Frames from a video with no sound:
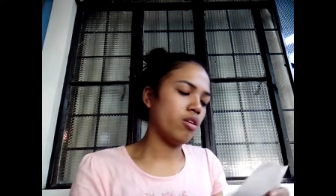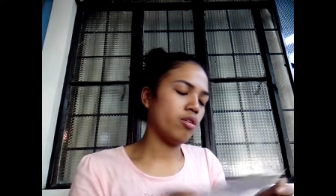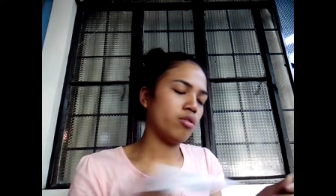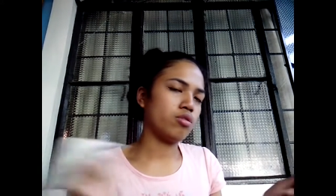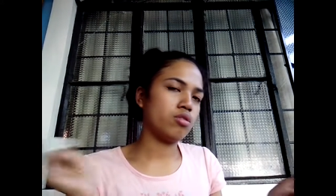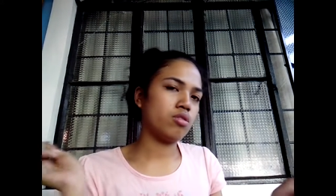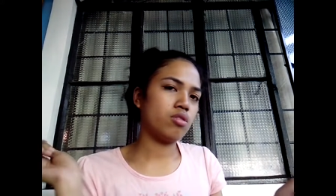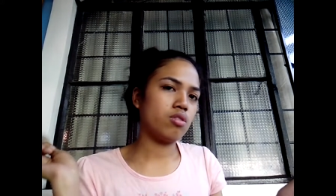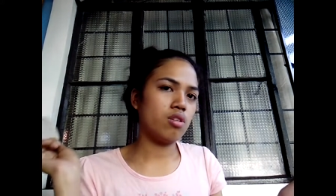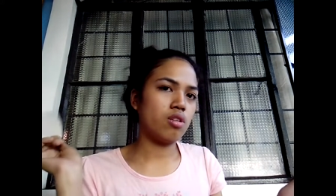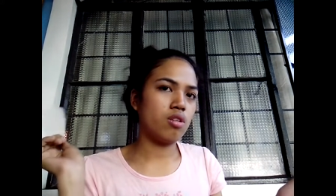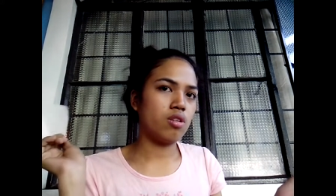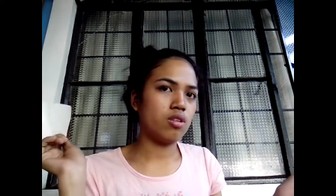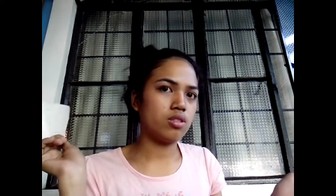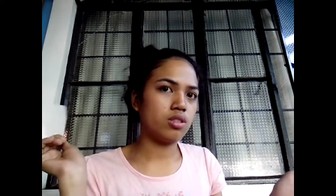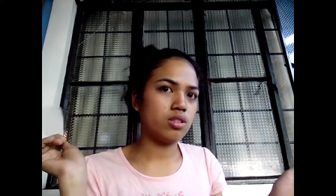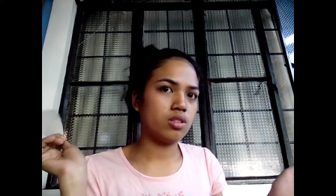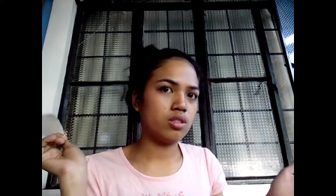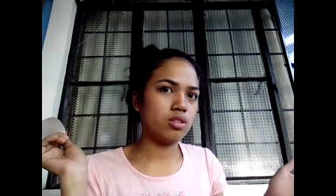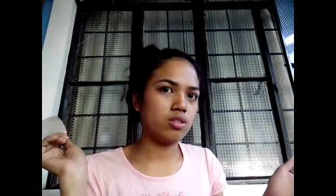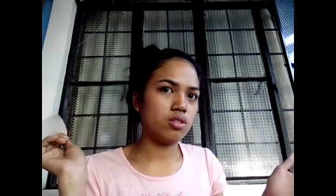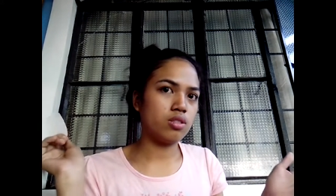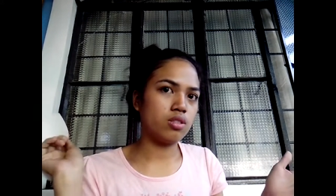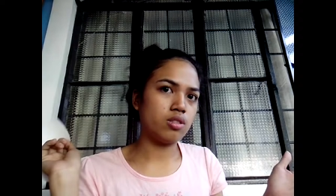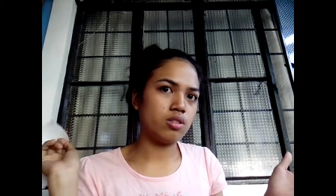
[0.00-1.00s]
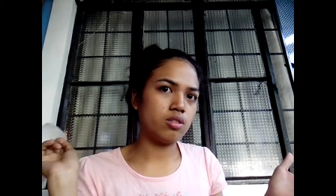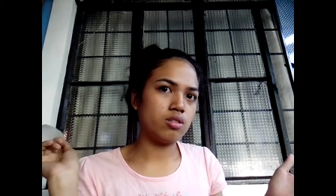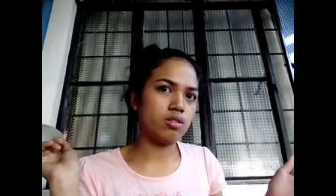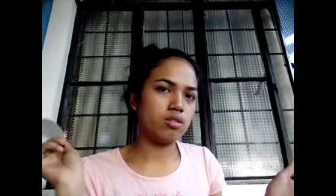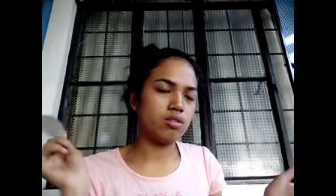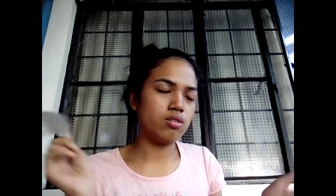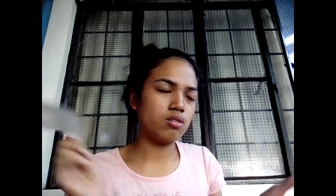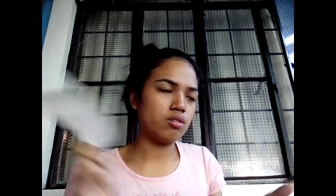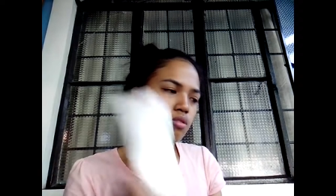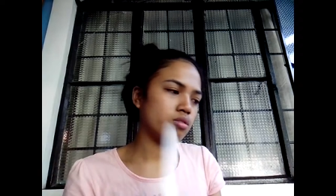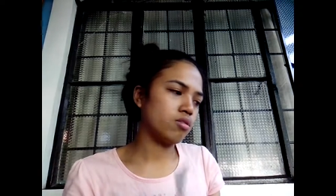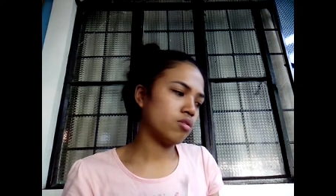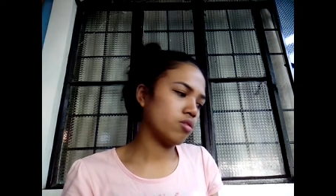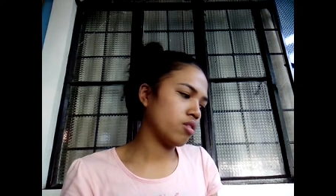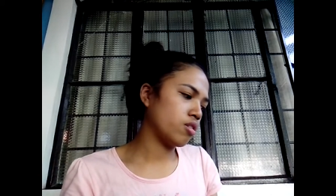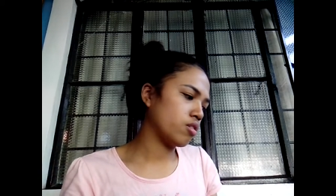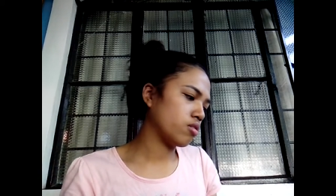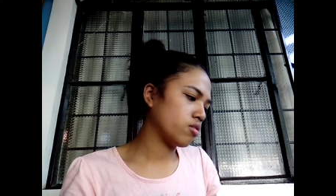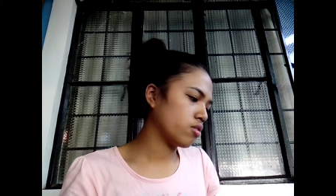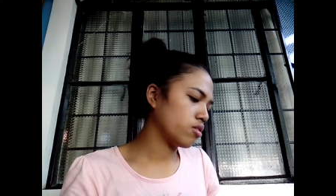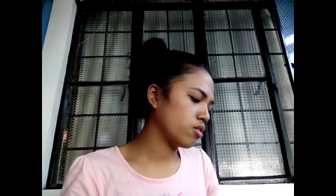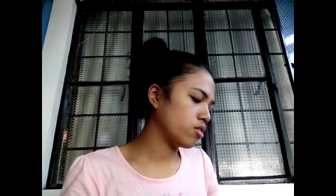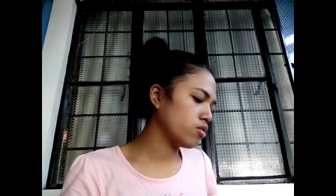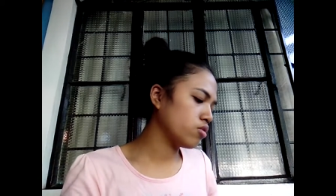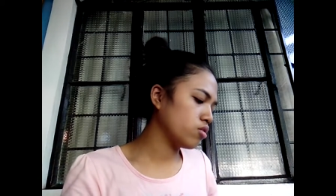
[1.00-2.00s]
how it costs at
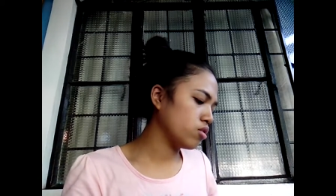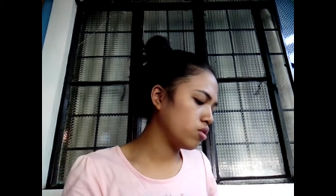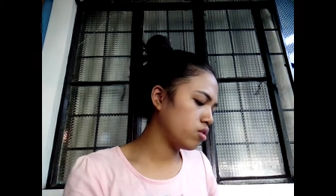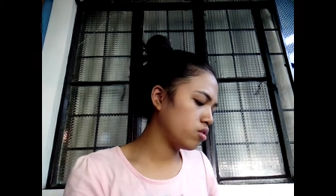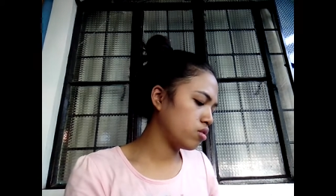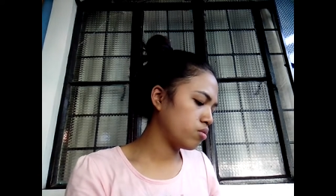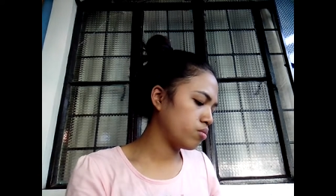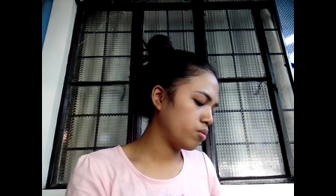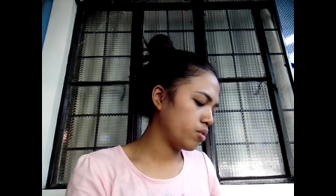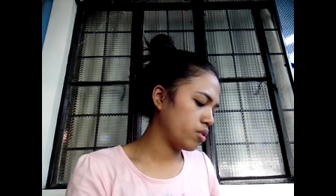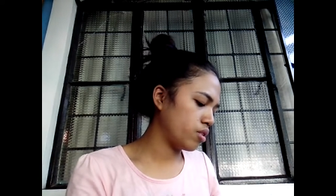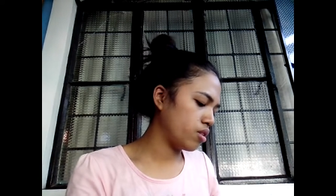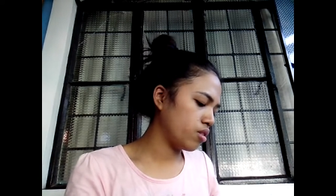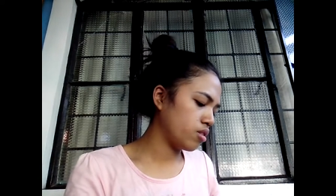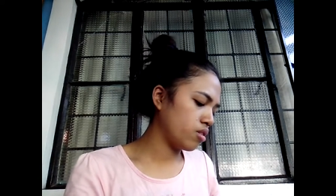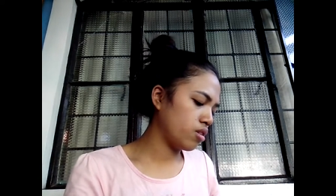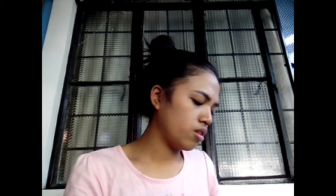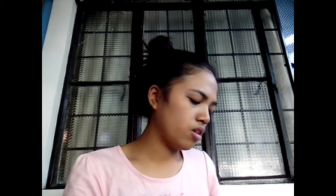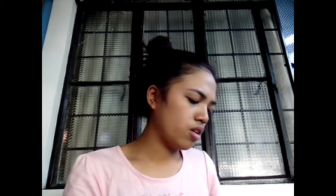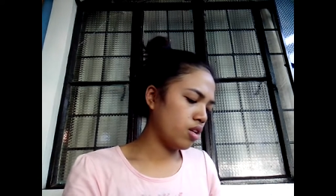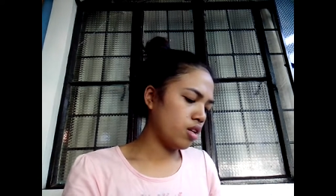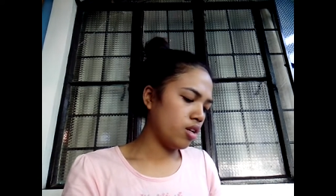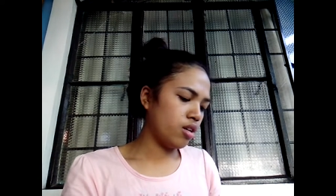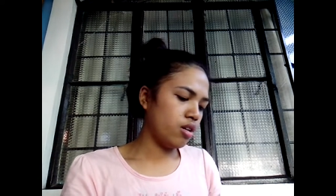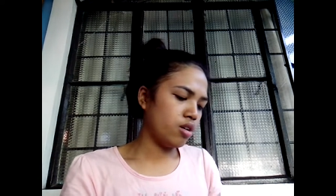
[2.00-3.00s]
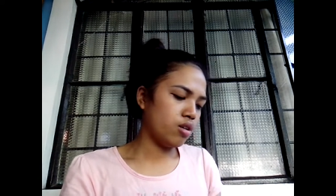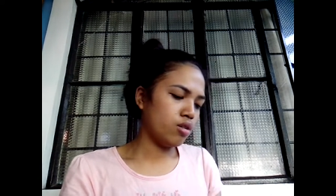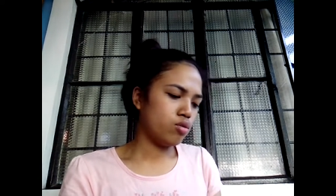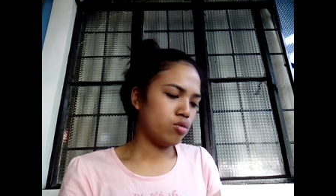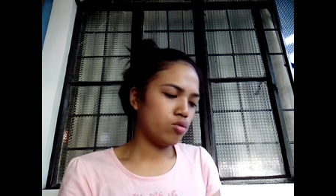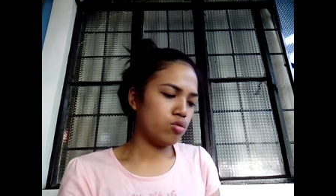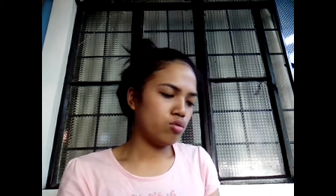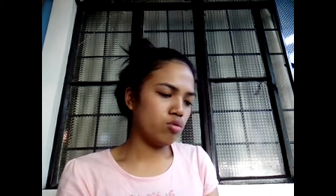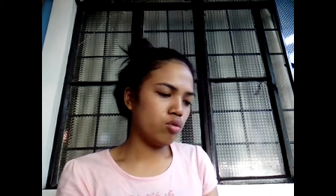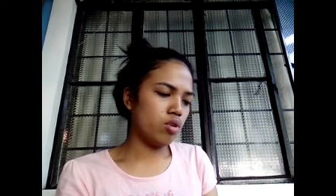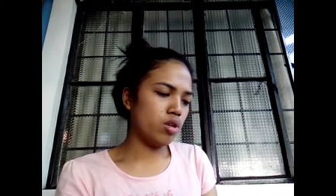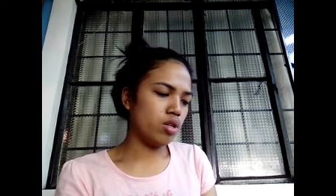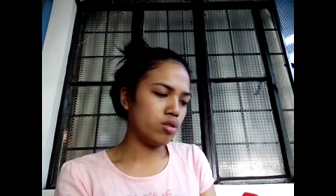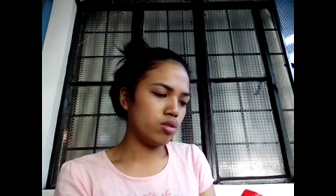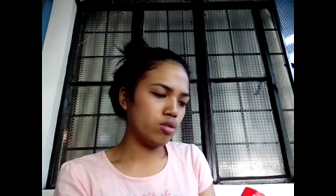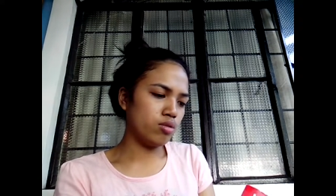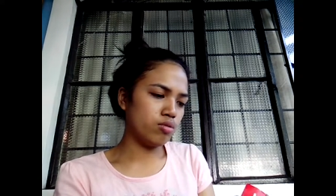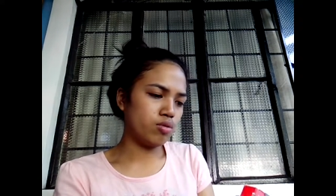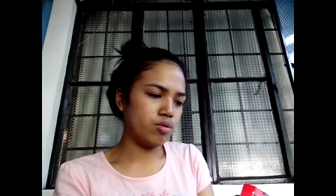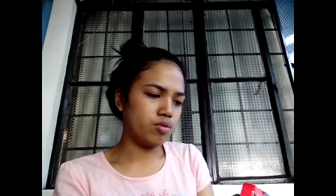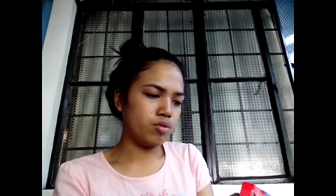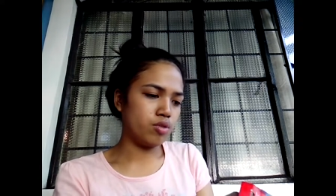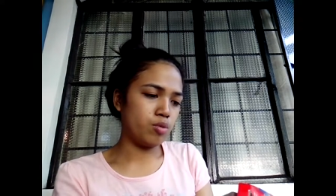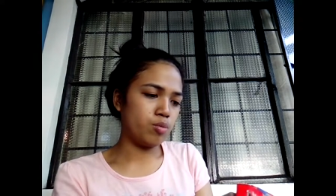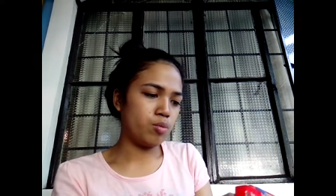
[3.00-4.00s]
other countries, but two hundred
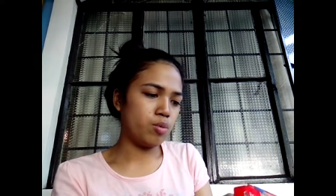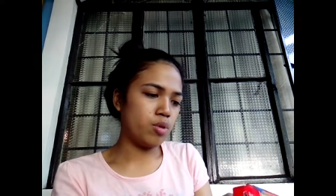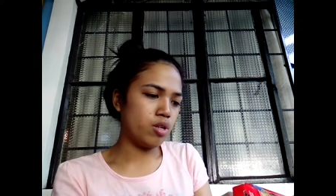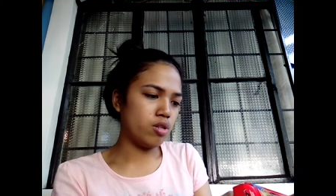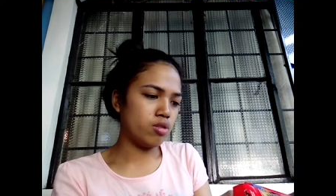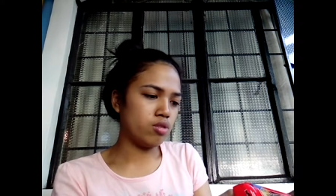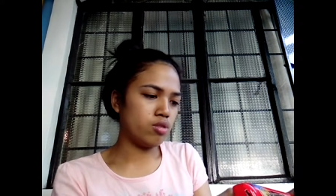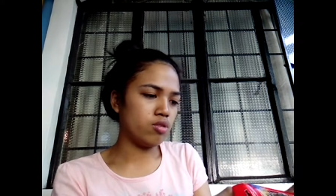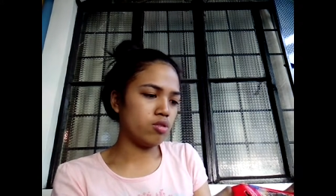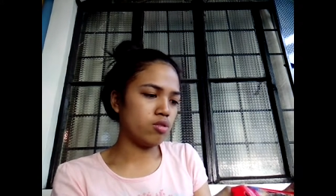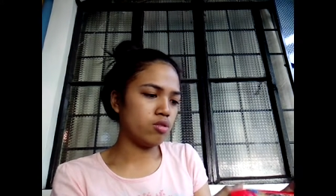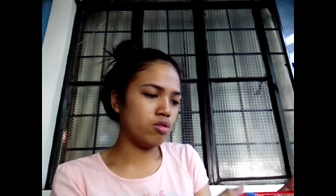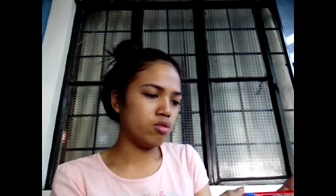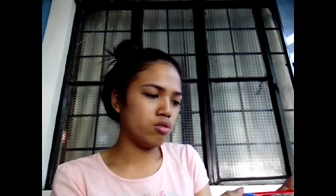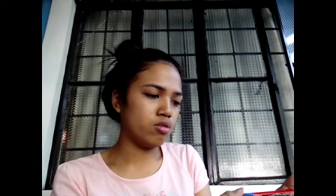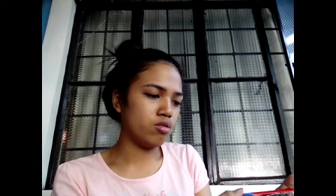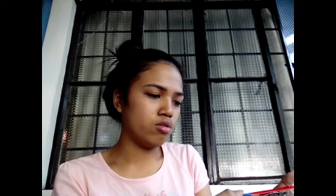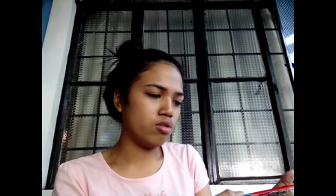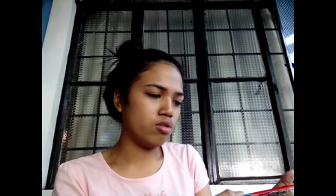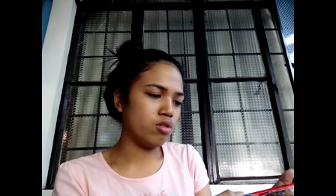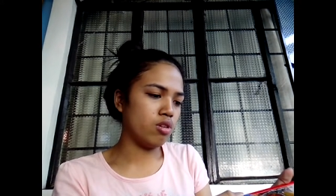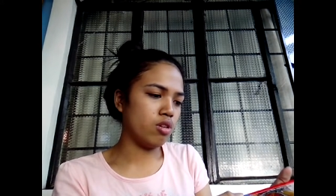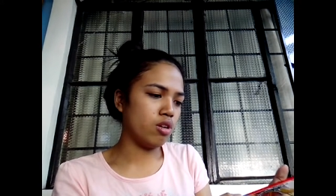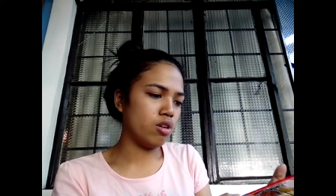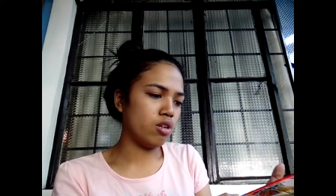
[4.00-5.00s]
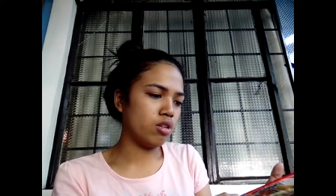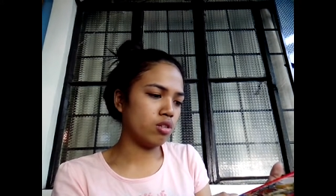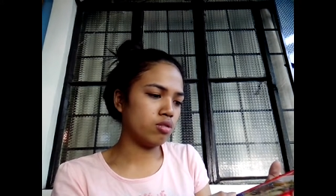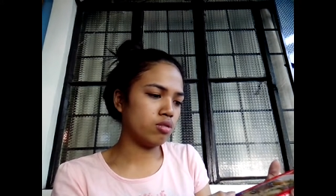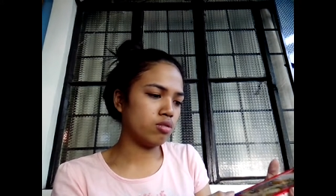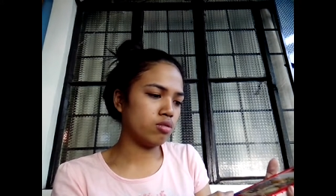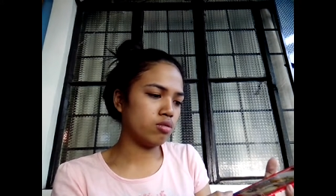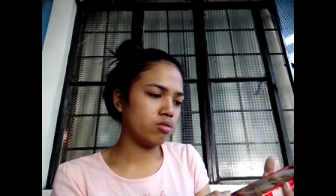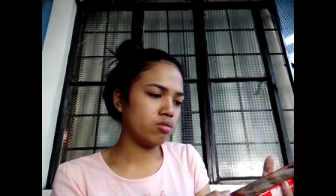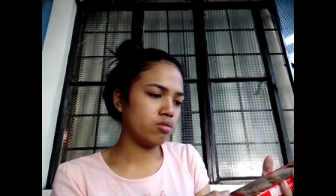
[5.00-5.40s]
fifty pesos is not